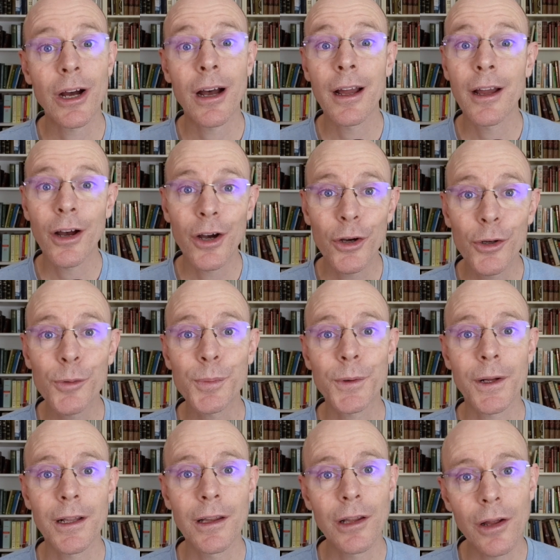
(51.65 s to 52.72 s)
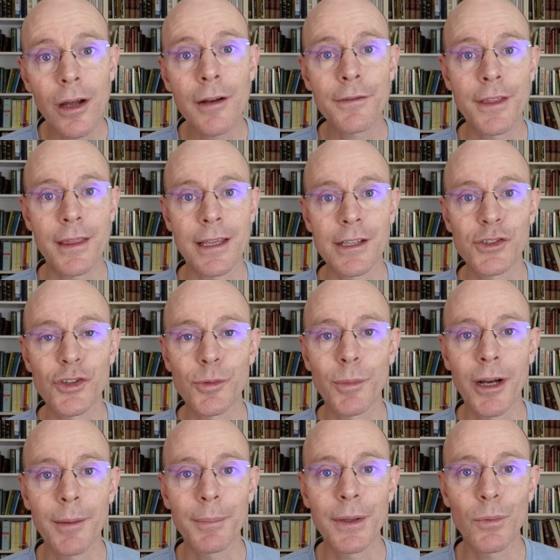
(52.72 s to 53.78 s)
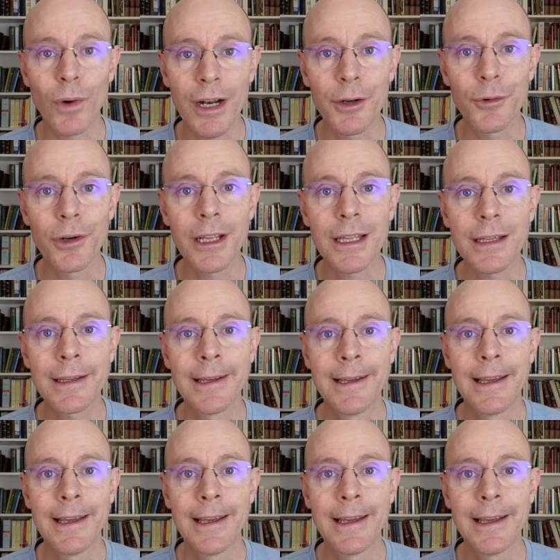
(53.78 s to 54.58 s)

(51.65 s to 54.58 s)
I hope, a lot of the things you might be wondering.